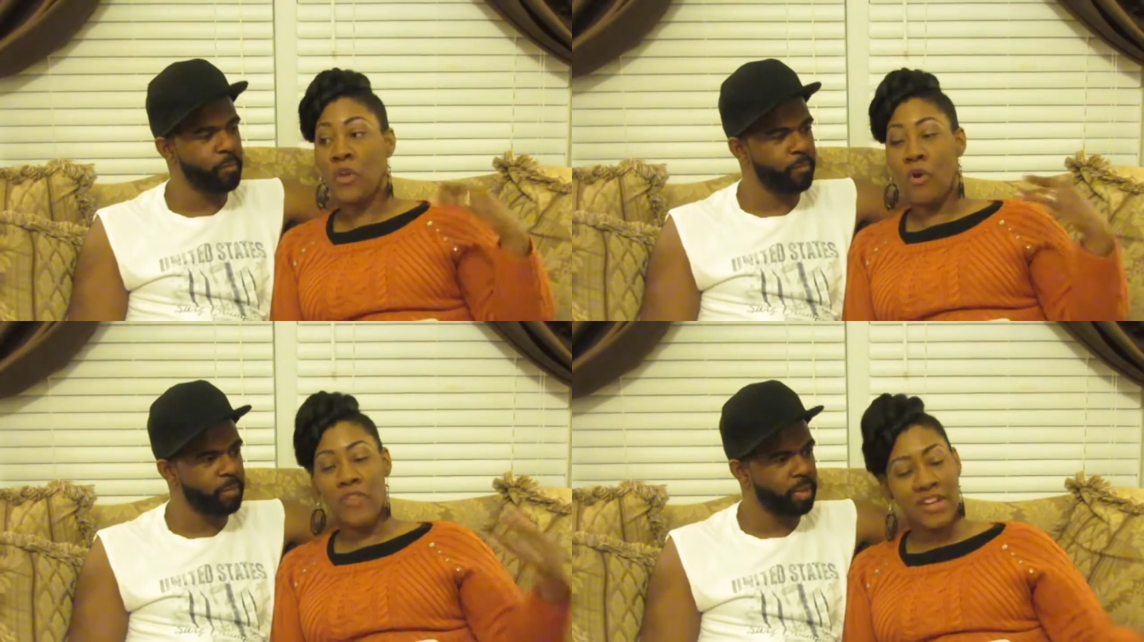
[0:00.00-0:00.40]

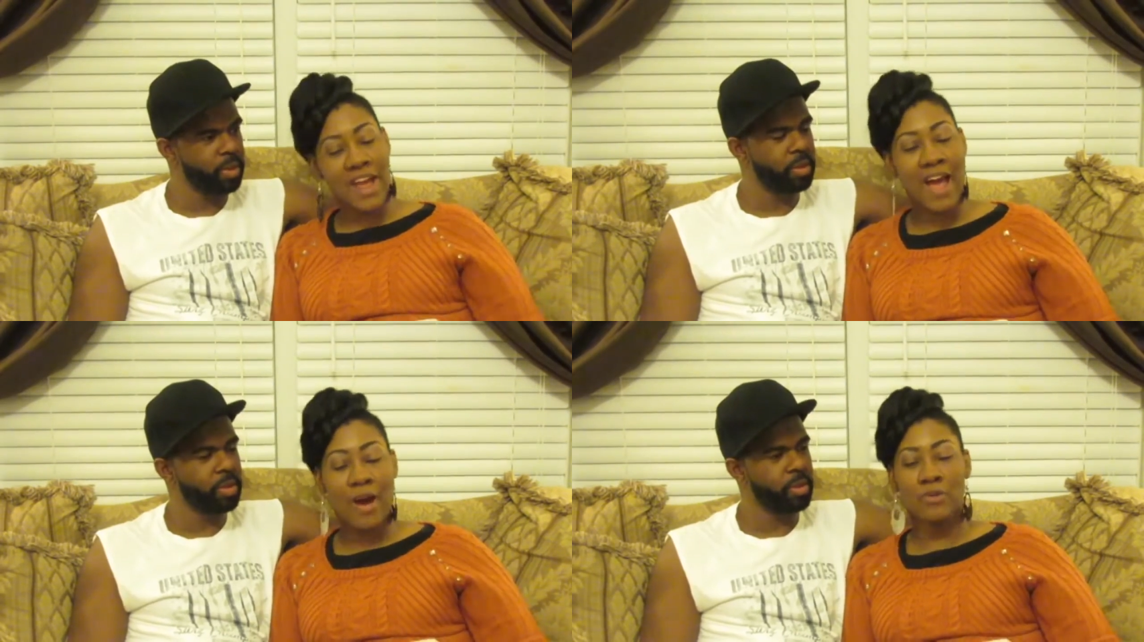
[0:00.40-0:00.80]
Speaker 1: over at the
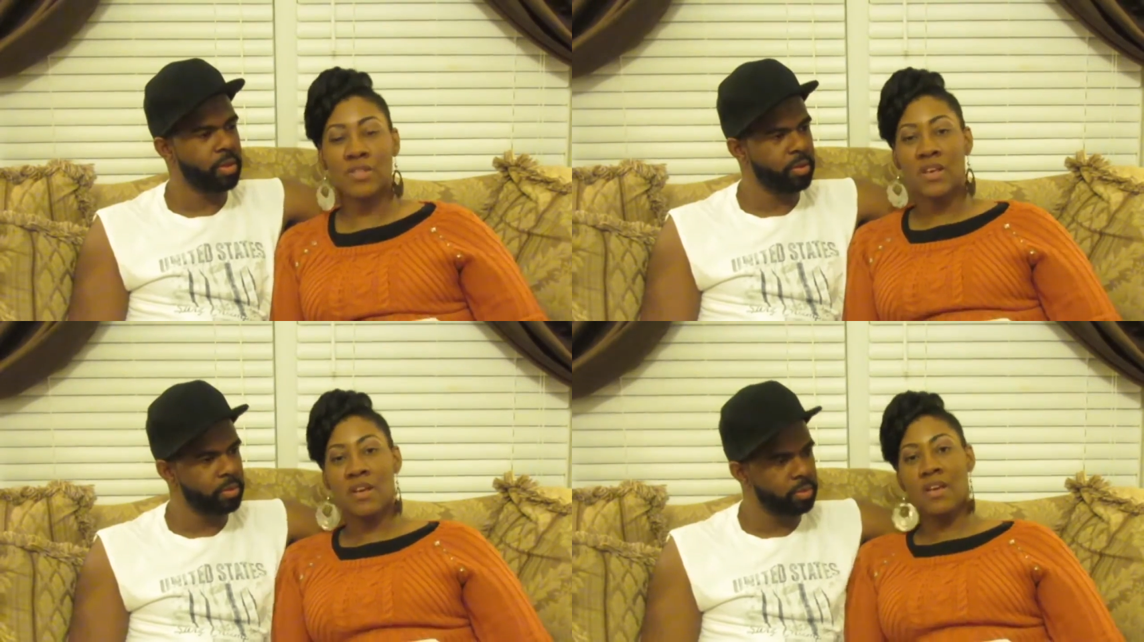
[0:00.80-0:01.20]
house.
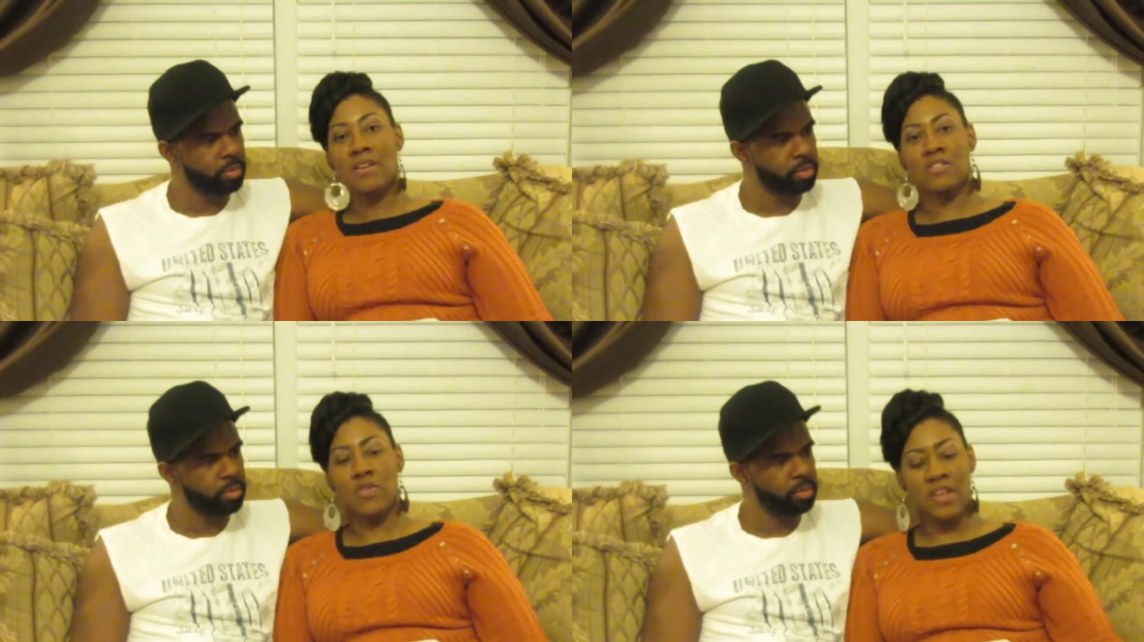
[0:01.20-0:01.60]

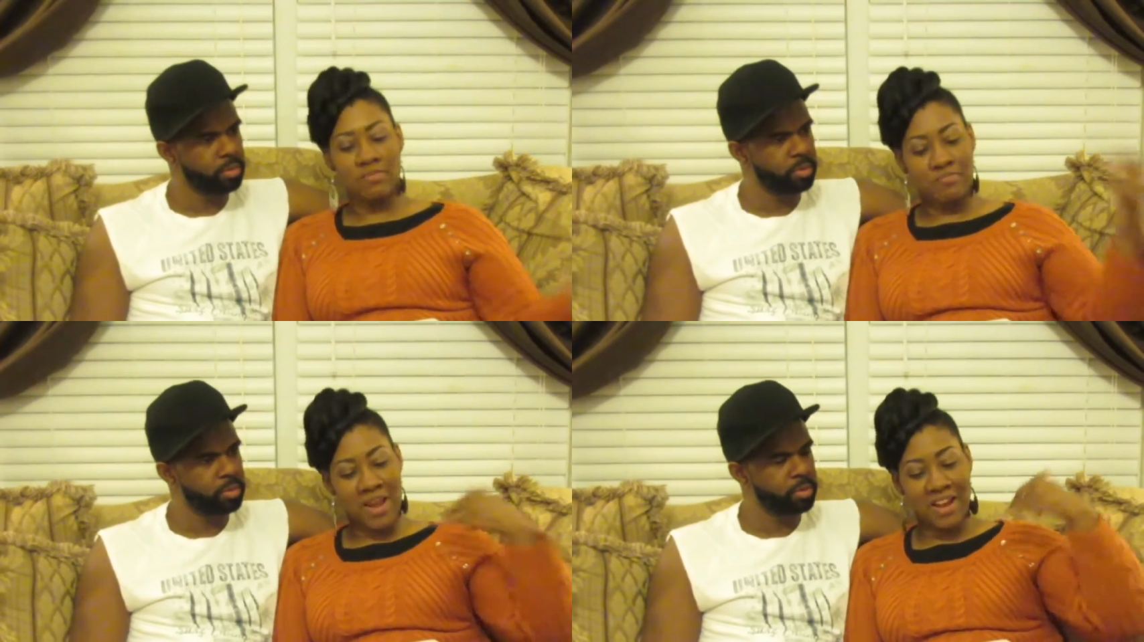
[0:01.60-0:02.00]
So he
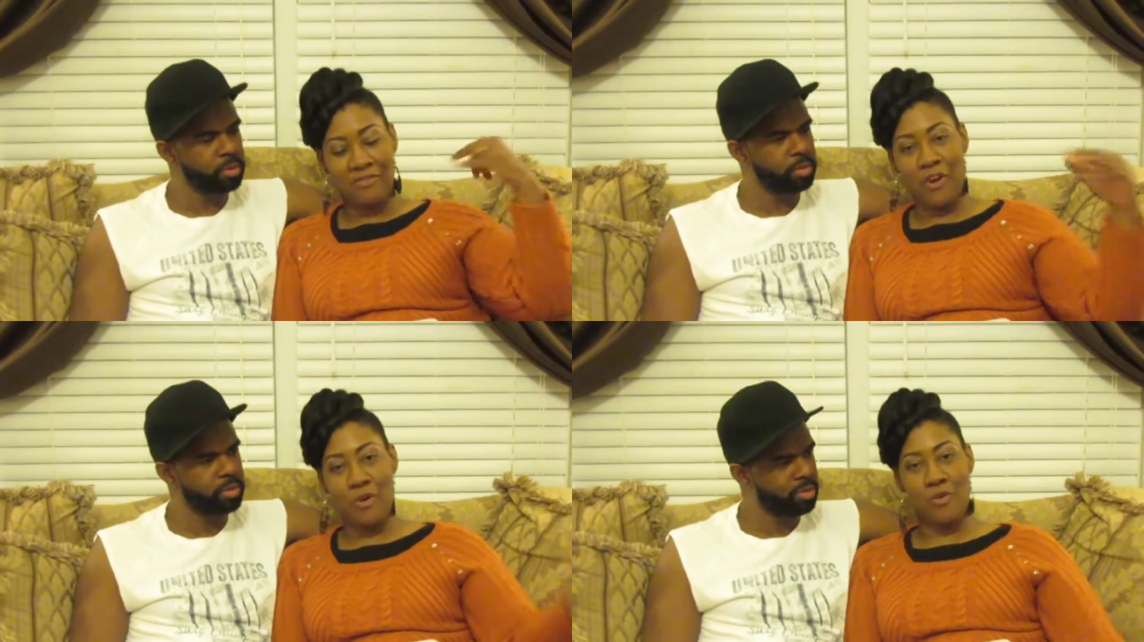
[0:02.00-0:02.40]
made a
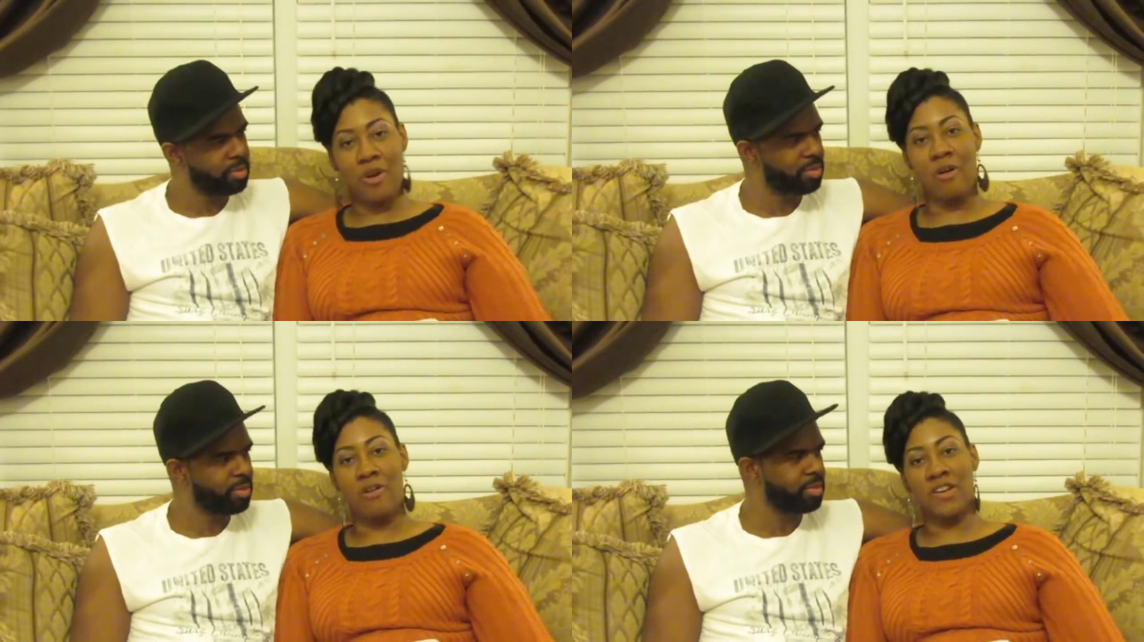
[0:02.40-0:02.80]
phone
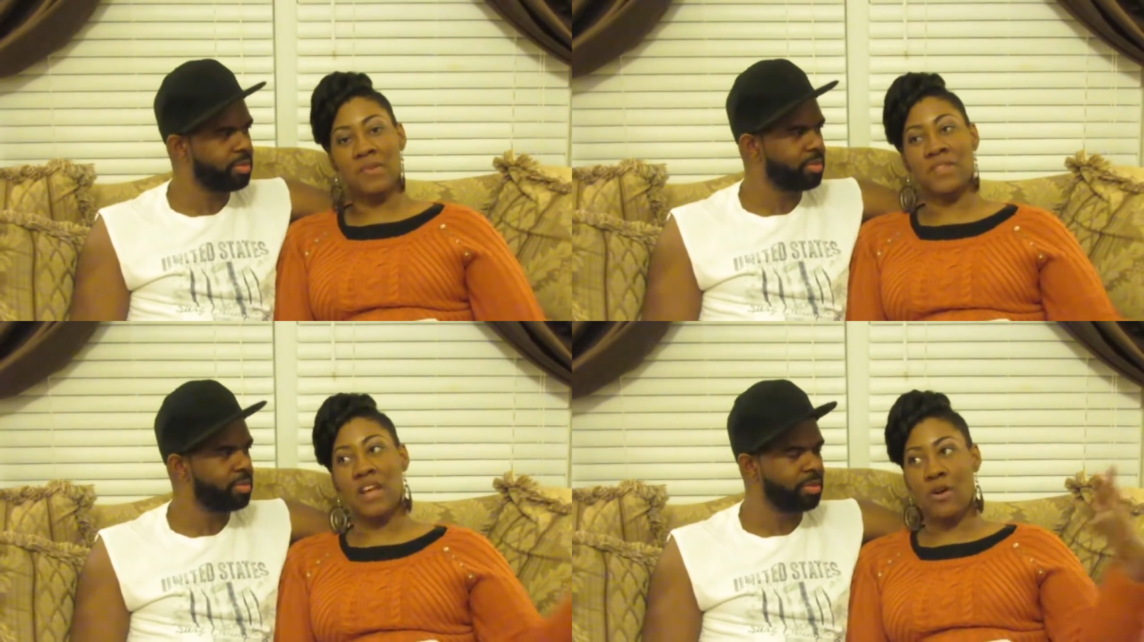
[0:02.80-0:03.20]
call. They
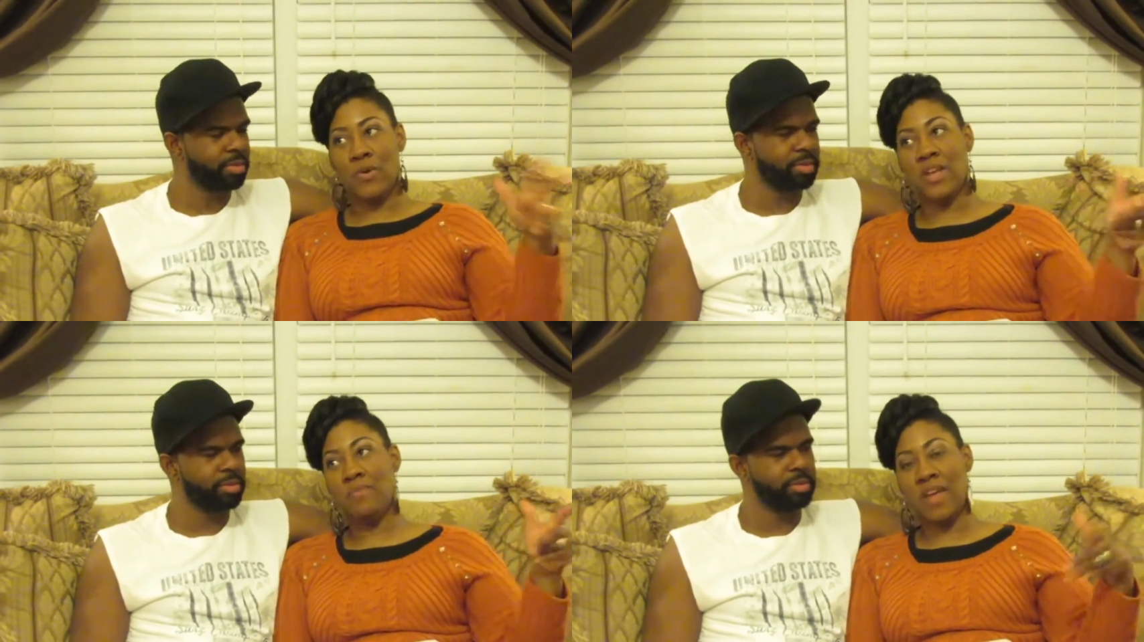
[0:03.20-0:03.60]
was like, oh,
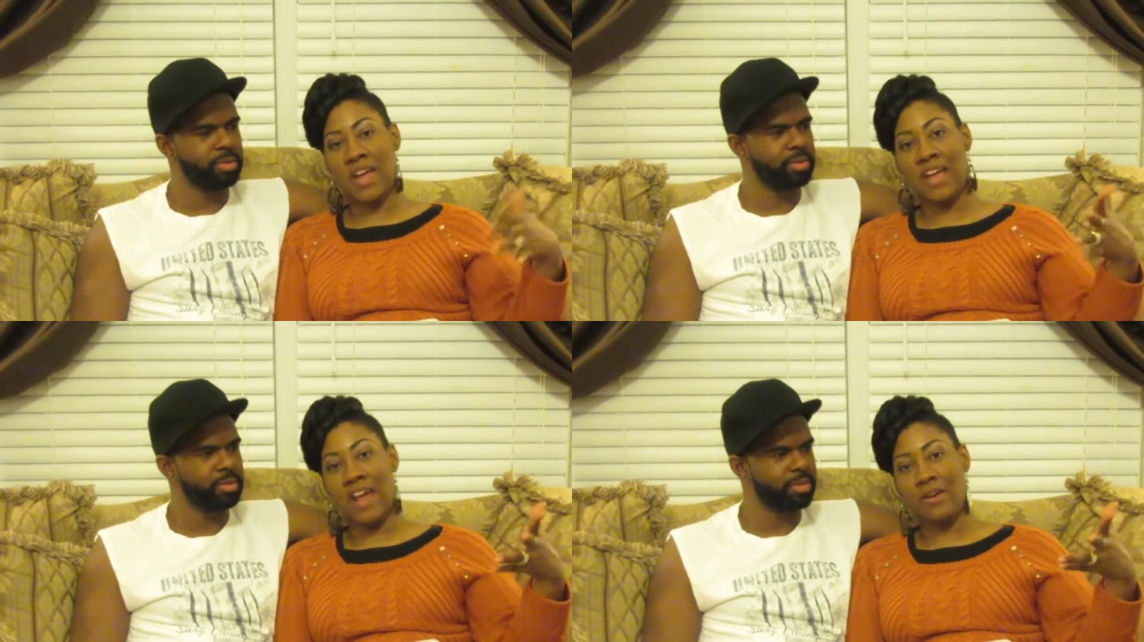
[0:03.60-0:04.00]
he been
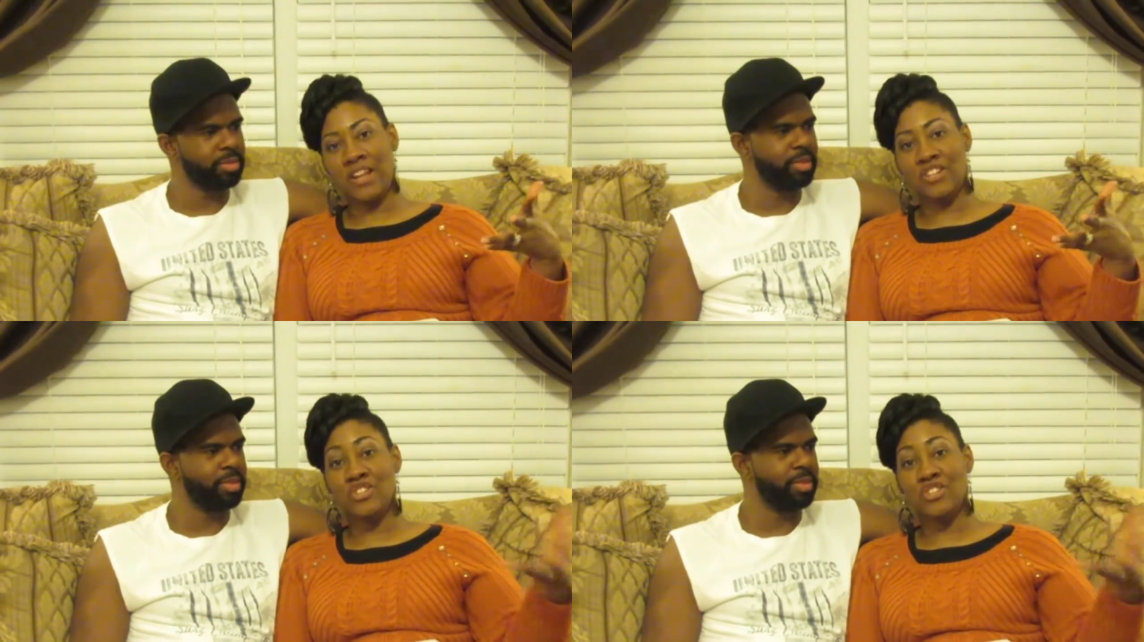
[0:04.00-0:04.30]
hanging out at the